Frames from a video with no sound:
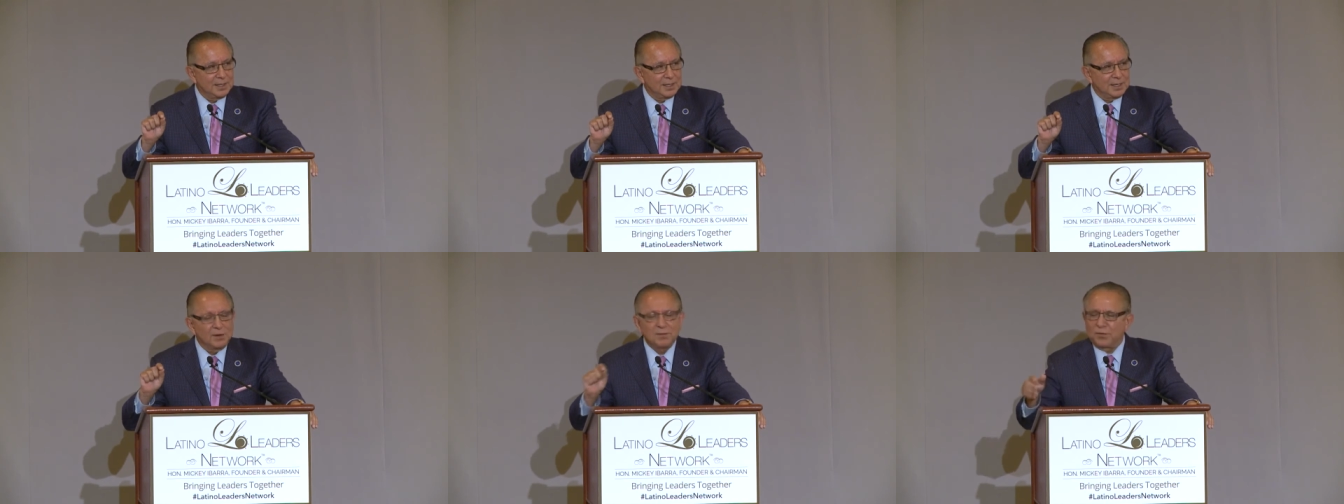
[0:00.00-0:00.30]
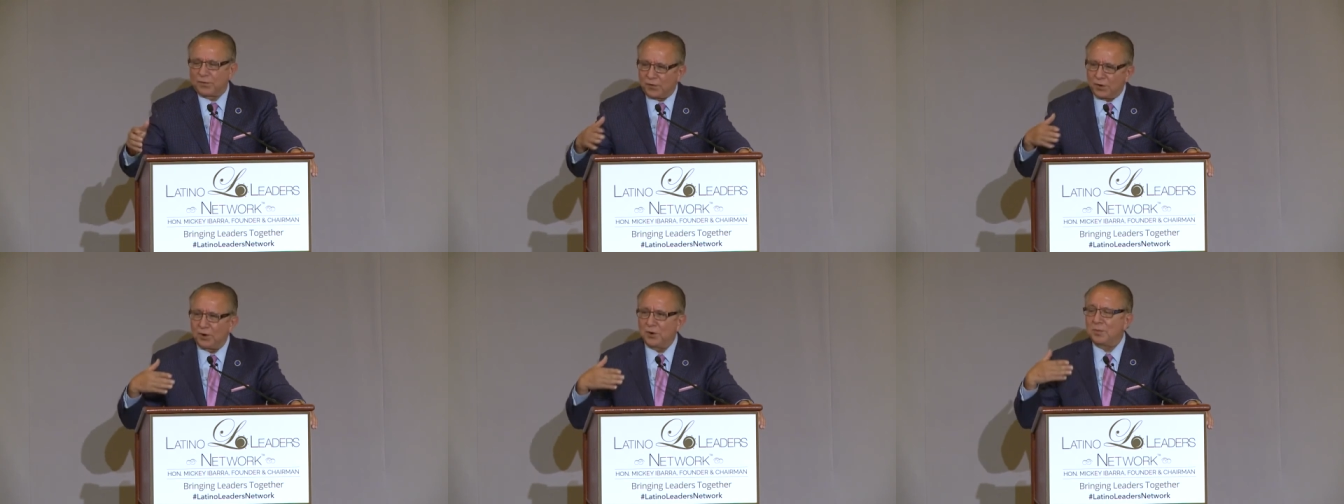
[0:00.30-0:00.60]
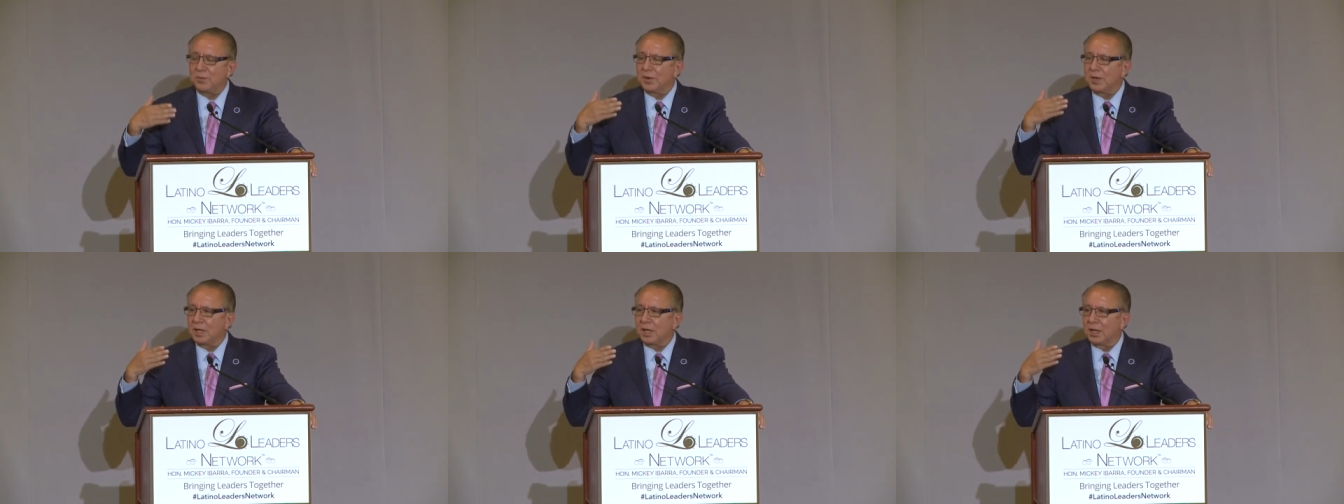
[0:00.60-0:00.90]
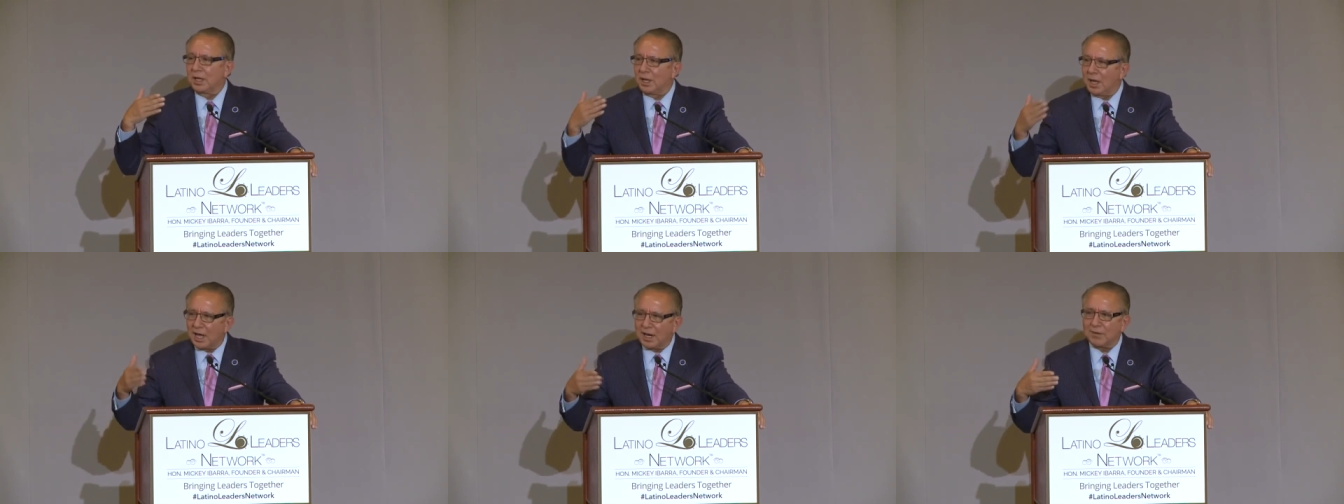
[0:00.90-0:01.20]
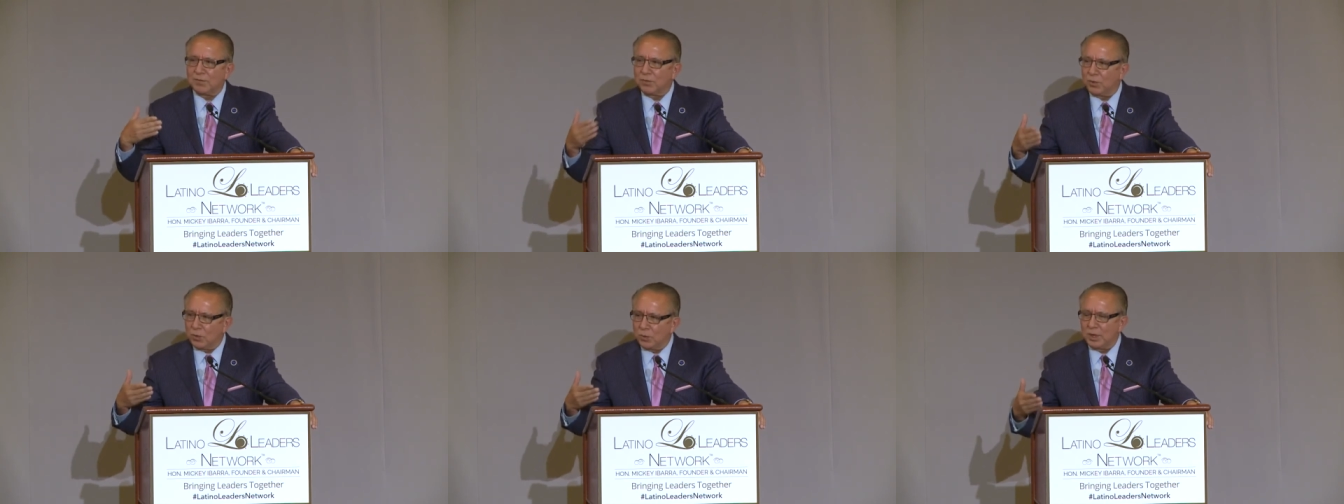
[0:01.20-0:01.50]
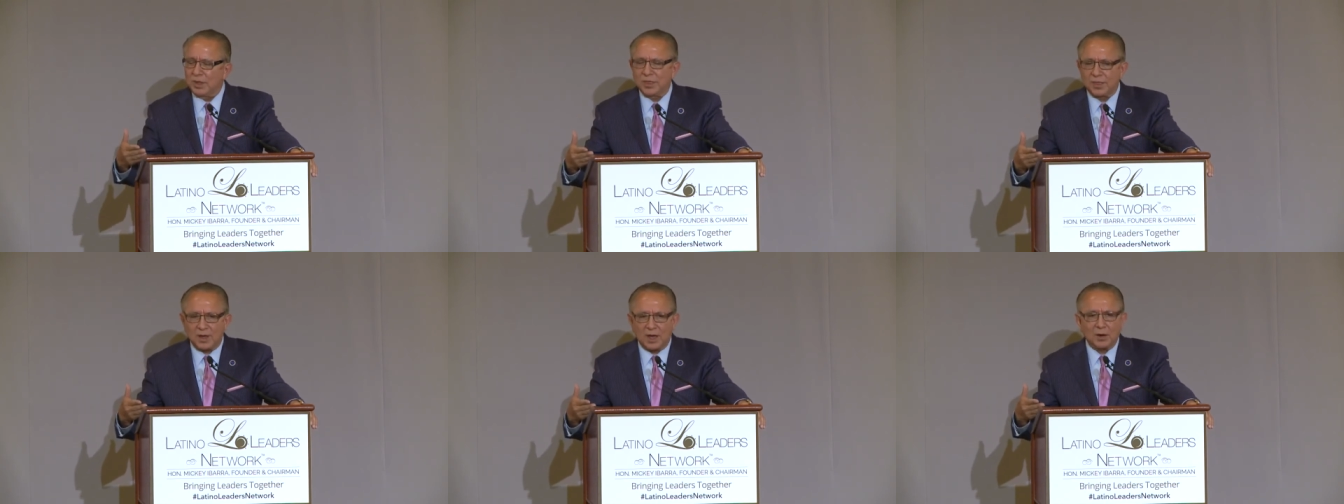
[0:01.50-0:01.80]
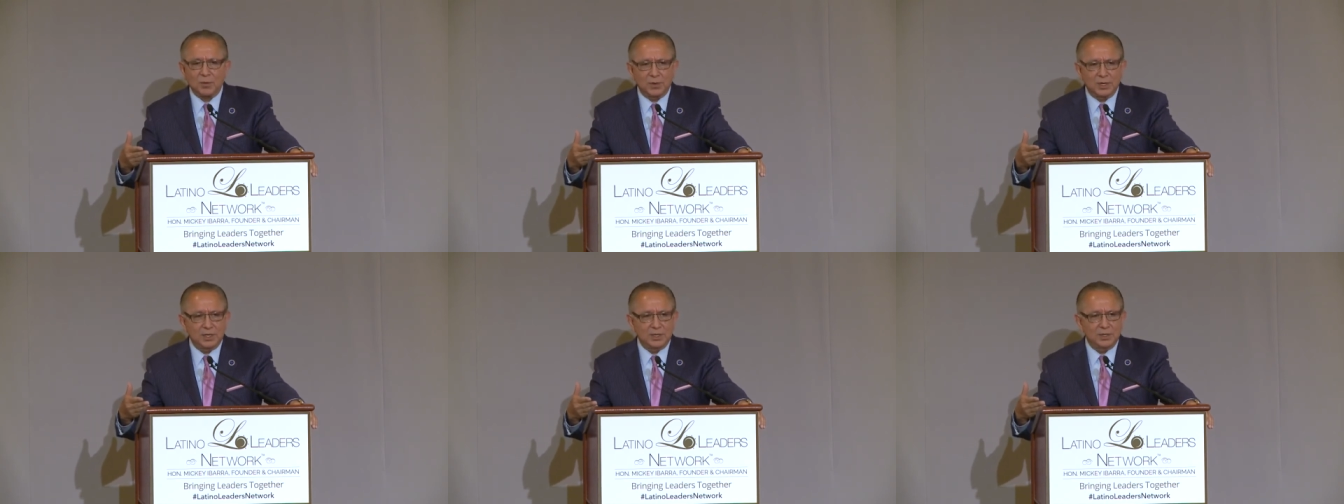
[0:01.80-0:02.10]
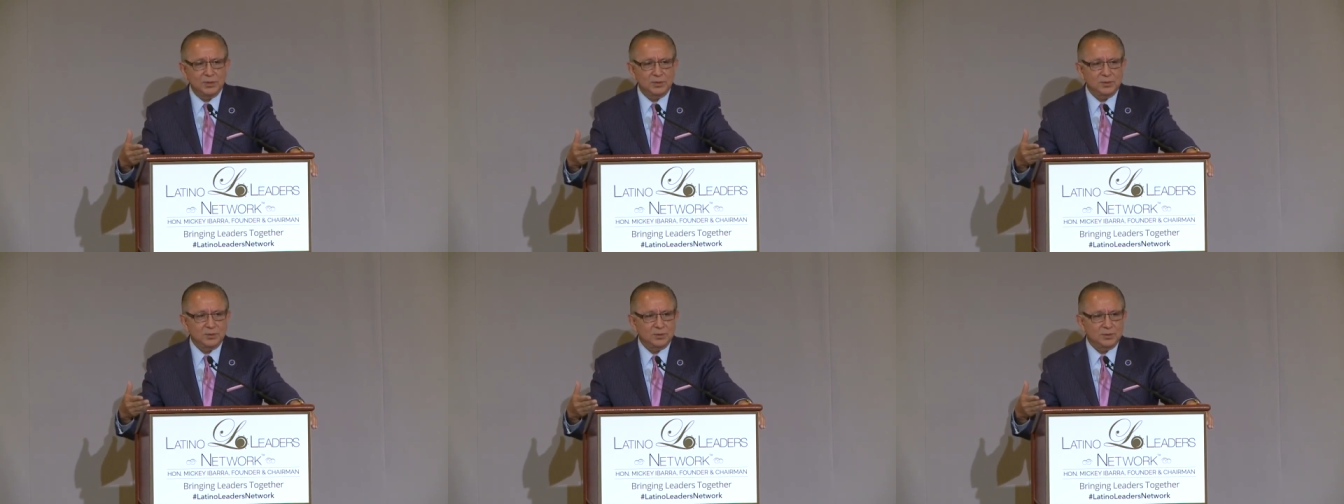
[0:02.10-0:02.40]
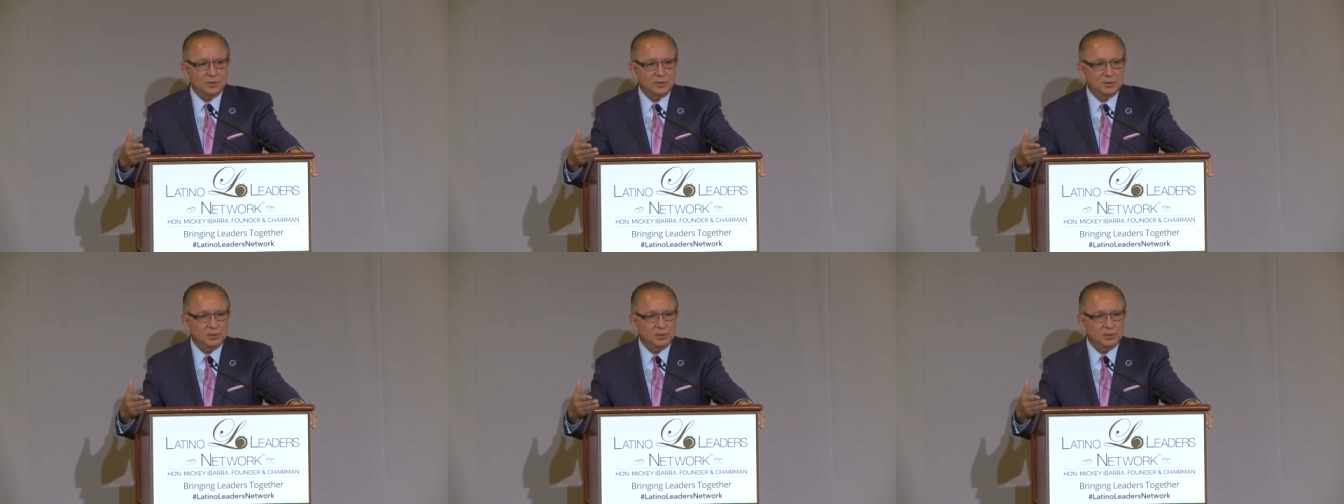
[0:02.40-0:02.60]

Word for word: confirmed a lot of what we thought we knew